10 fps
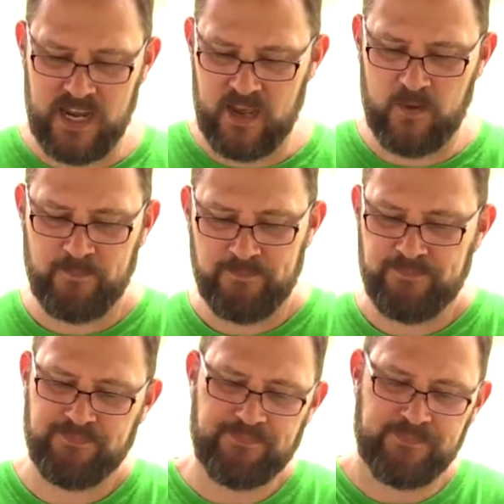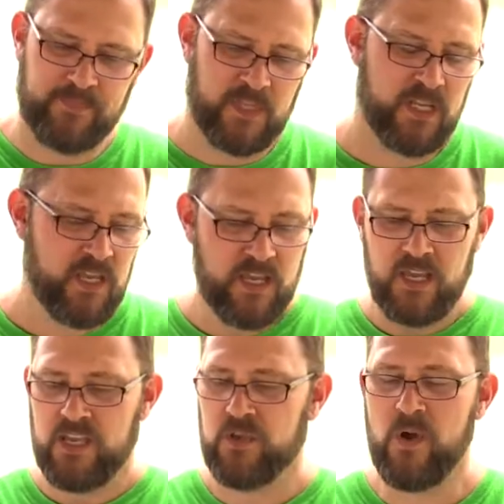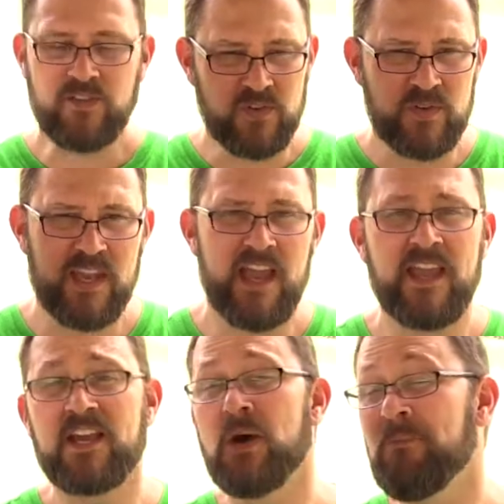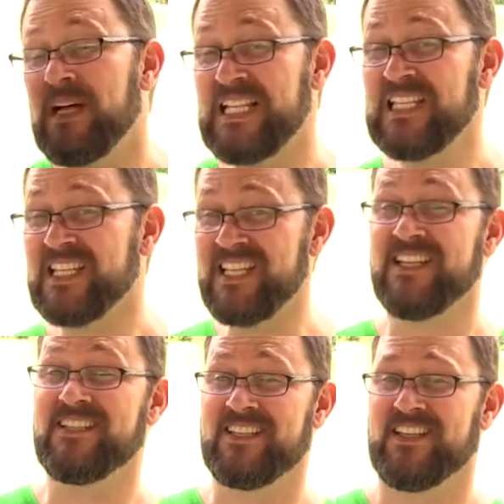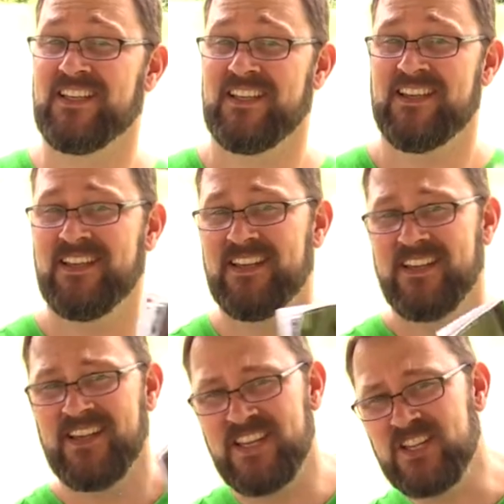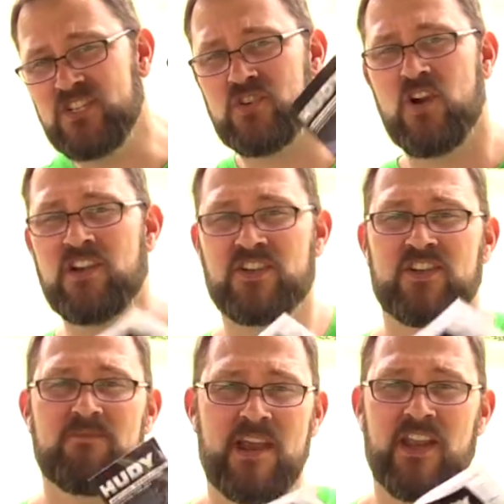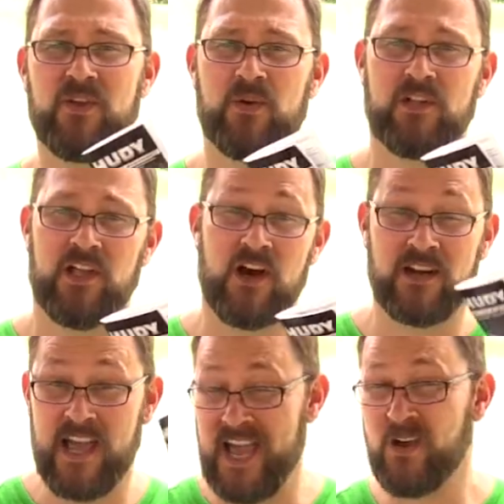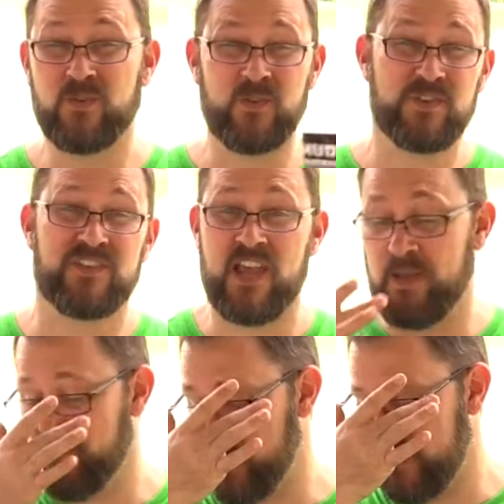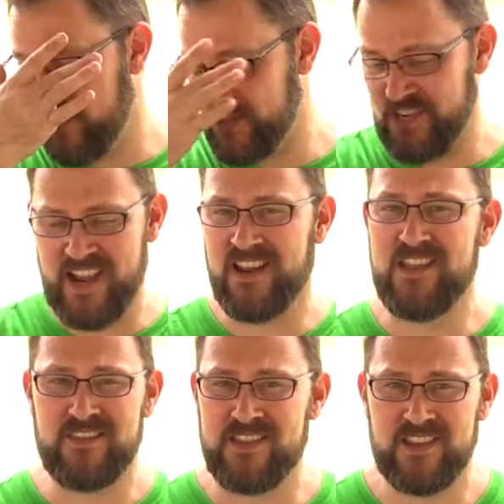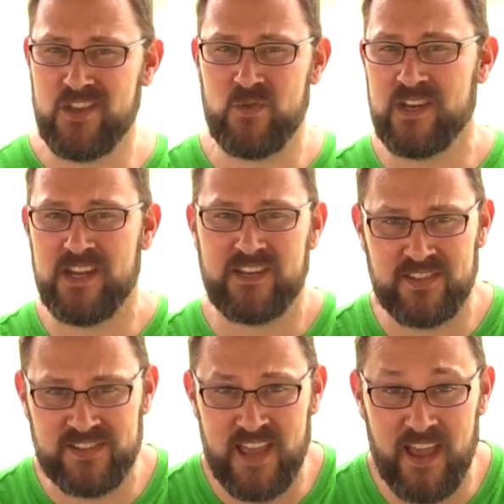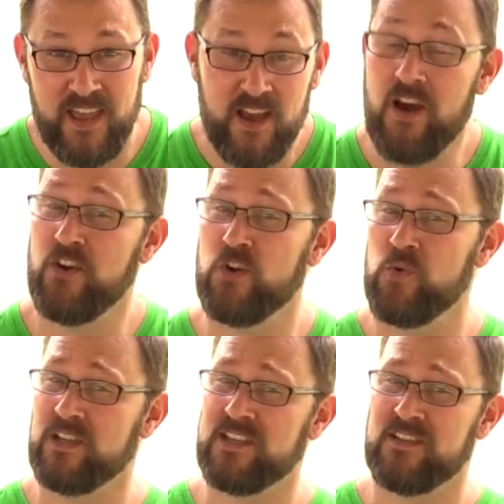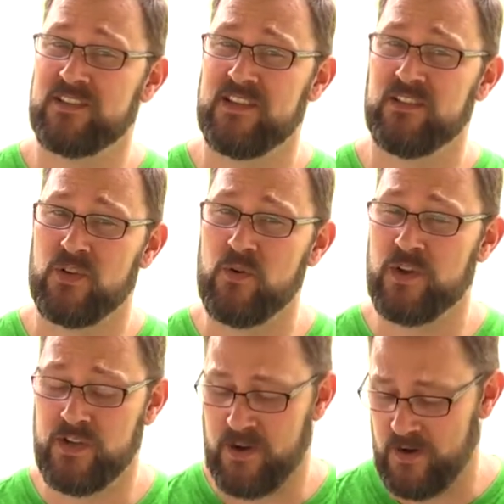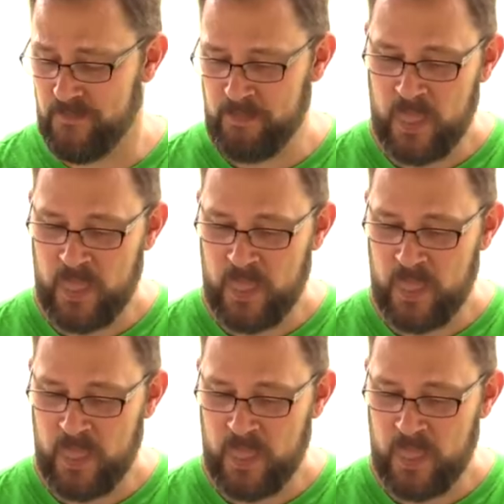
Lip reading: Now, you also get a complete instruction manual on how to set pretty much anything you would need to set on your 1/10 scale touring car.